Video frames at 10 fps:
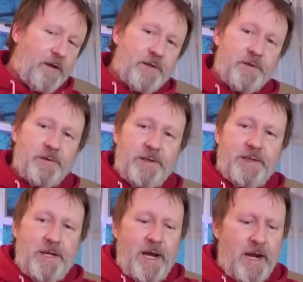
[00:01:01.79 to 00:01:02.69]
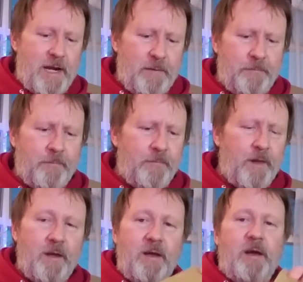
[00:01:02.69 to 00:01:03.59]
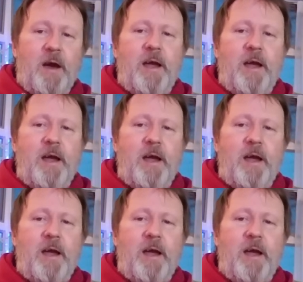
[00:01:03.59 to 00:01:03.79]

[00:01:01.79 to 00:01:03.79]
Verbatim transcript: So today I